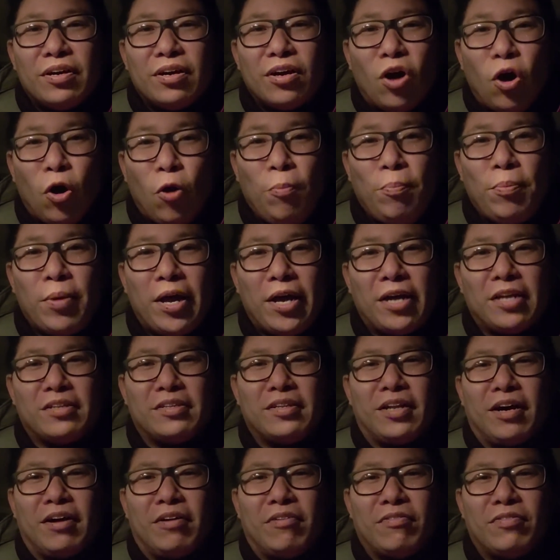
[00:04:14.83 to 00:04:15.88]
hope, and
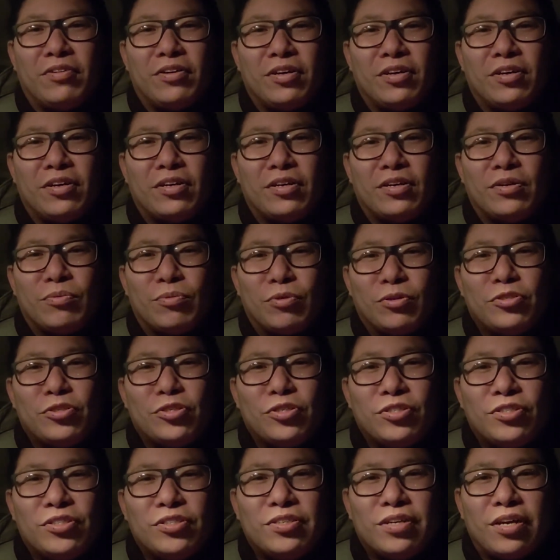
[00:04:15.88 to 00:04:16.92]
love which
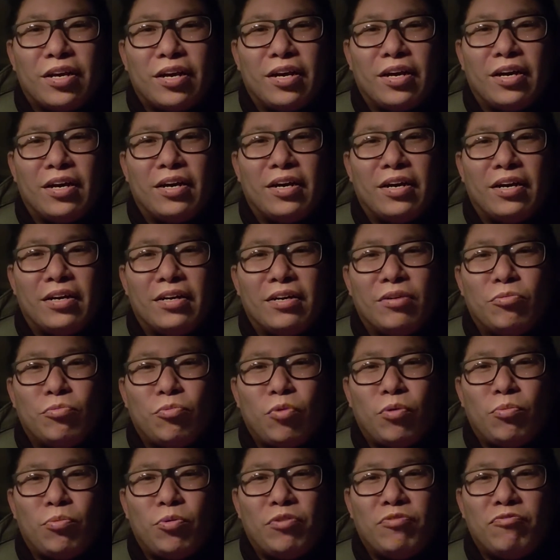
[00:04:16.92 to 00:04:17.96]
is uh,
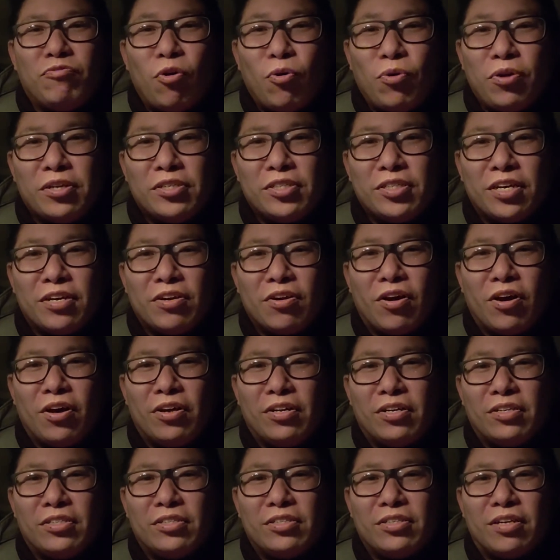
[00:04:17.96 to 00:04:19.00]
what we're focusing on
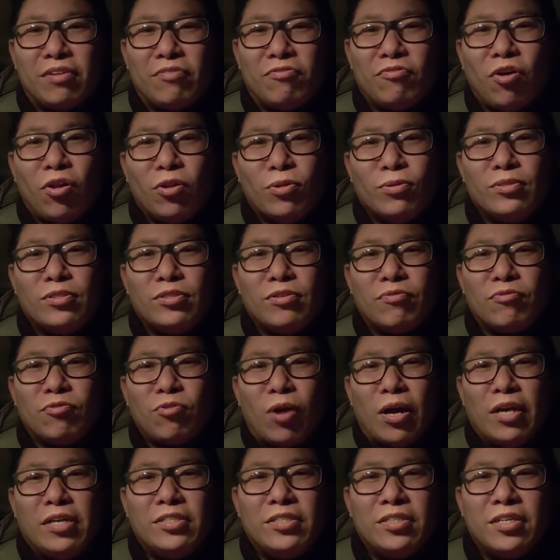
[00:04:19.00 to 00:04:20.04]
as uh, followers of
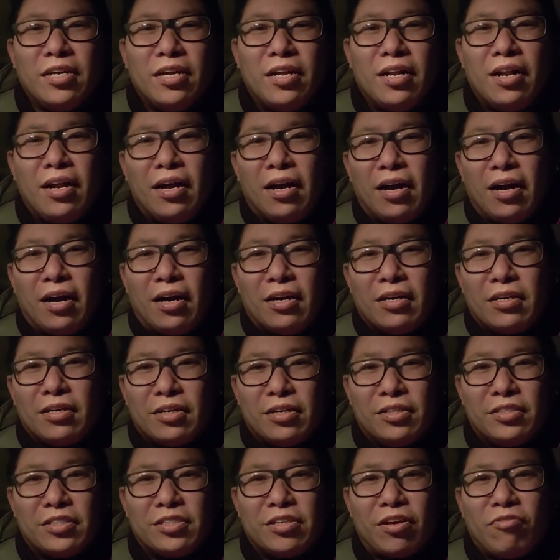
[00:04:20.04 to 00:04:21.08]
Christ. Uh,
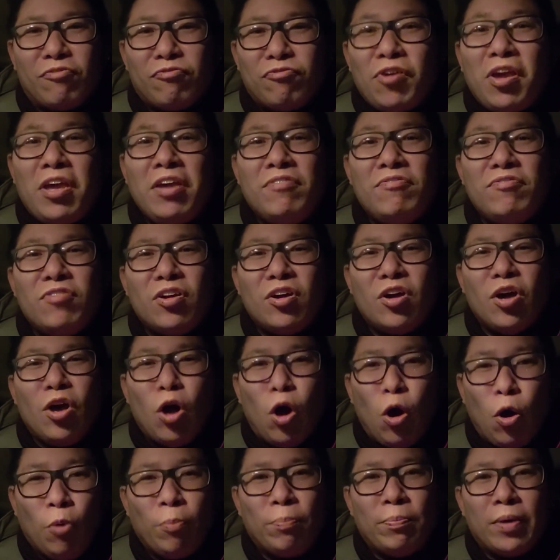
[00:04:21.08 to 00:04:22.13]
it's a faith,
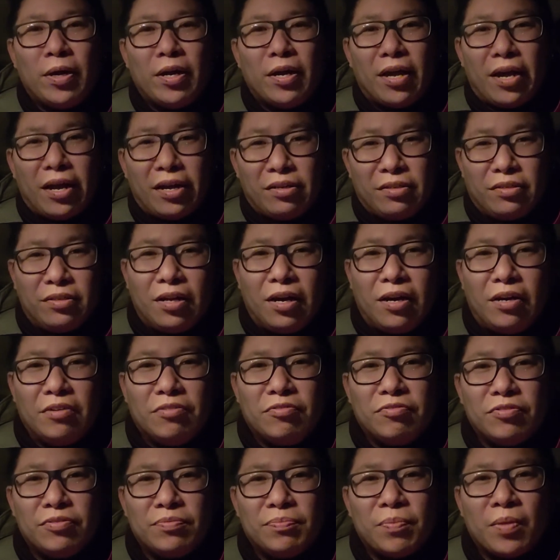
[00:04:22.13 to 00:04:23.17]
hope, and
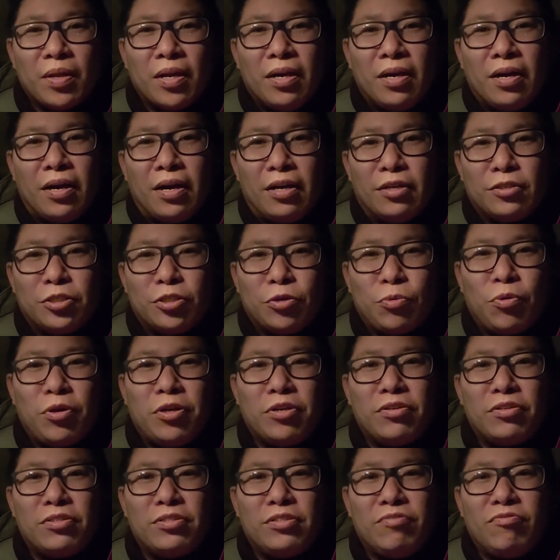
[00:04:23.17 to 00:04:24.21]
love. Uh, so we're
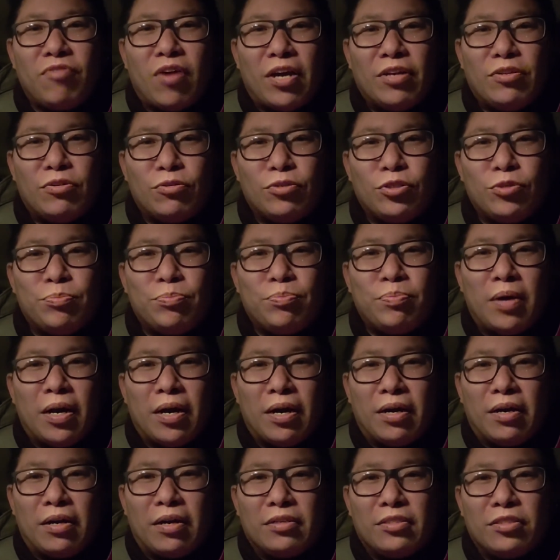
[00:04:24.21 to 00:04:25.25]
going to divide those
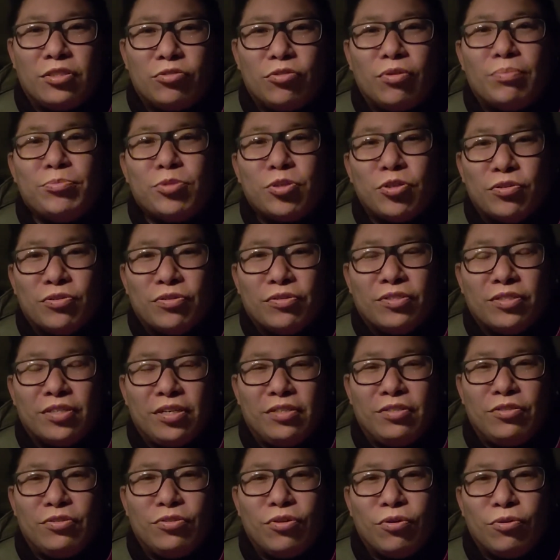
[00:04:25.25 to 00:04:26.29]
uh, scriptures
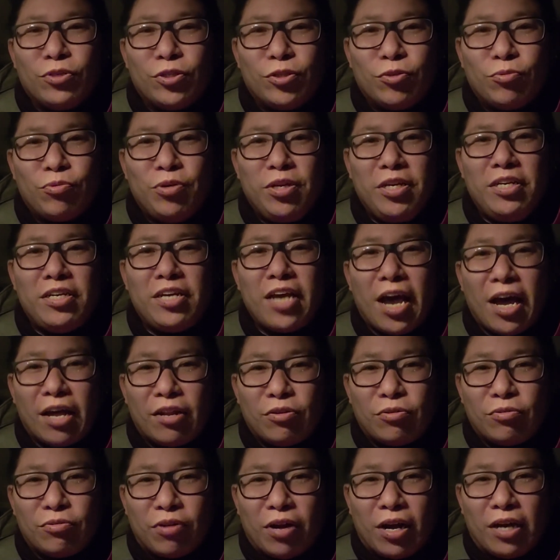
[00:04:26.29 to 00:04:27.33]
into those three
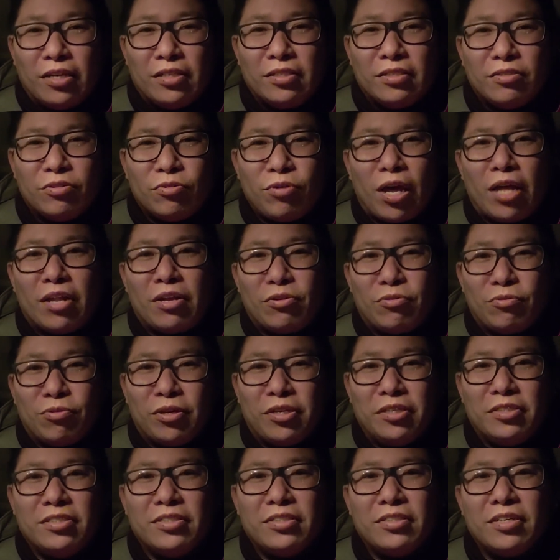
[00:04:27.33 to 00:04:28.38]
categories:
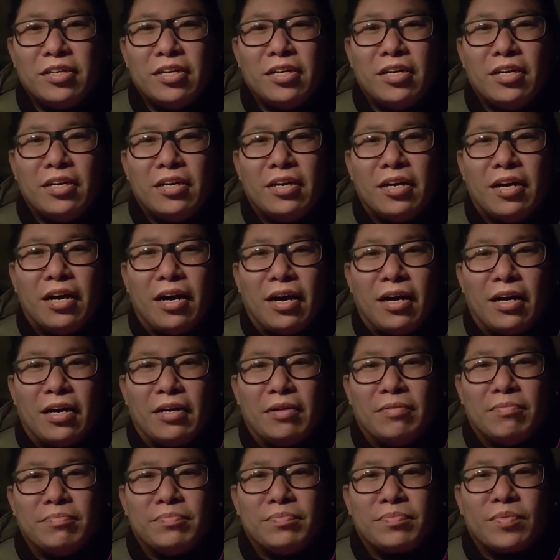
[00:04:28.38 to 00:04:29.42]
categories,
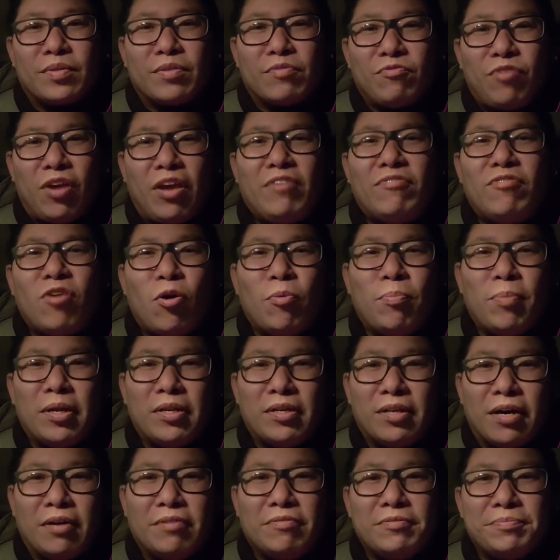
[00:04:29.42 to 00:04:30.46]
um, faith, hope, and
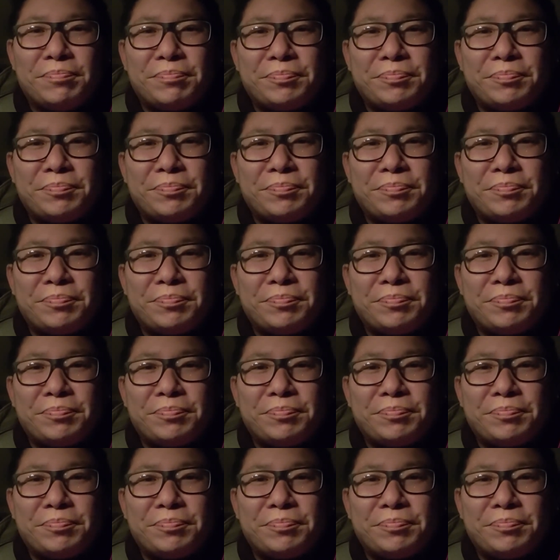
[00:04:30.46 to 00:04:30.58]
love.